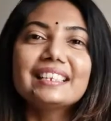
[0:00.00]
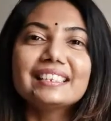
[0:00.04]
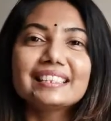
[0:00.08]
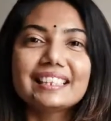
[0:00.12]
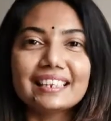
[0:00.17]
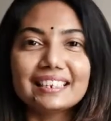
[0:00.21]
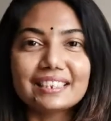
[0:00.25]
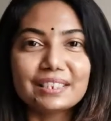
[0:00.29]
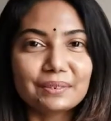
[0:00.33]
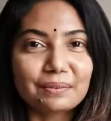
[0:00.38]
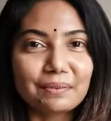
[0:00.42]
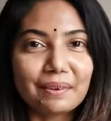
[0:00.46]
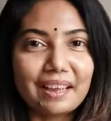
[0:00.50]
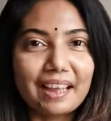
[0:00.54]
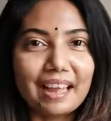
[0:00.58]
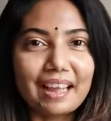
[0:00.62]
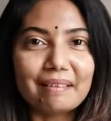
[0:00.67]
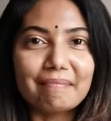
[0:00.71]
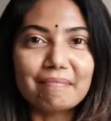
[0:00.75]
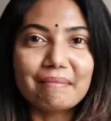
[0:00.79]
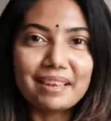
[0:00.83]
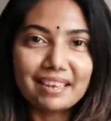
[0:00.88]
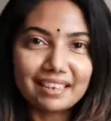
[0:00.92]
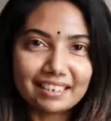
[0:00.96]
That's why
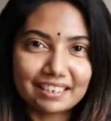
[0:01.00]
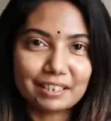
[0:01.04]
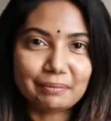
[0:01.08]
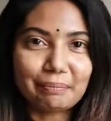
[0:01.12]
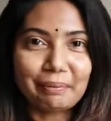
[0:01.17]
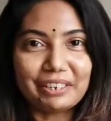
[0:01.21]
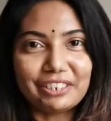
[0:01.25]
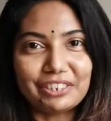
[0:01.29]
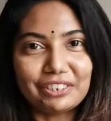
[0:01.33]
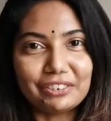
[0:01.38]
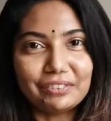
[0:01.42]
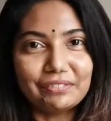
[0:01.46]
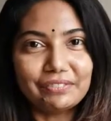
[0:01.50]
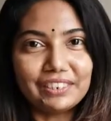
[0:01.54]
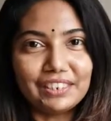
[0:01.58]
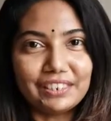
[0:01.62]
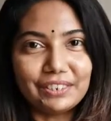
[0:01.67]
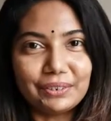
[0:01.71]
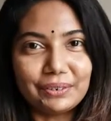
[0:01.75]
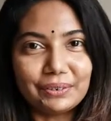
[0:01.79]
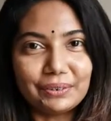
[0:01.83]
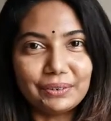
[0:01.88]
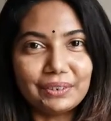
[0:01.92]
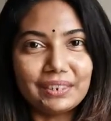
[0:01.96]
I make a special
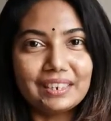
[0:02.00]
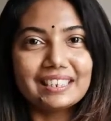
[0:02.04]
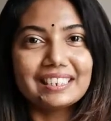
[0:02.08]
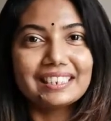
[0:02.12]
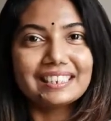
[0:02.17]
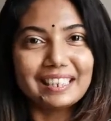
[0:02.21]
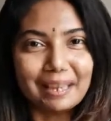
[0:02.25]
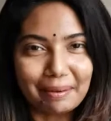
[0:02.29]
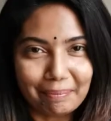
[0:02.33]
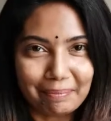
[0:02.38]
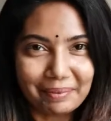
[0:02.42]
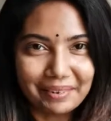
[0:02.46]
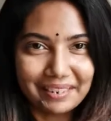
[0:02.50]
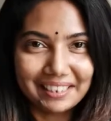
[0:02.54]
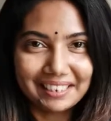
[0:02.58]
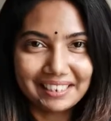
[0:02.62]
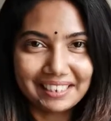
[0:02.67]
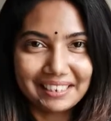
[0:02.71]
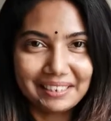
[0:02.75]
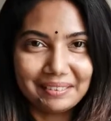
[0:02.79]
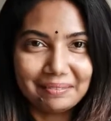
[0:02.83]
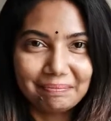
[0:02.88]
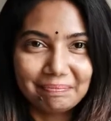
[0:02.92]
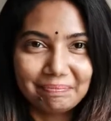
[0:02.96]
video
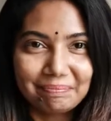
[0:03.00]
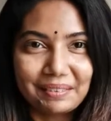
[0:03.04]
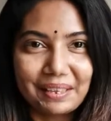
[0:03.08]
separately.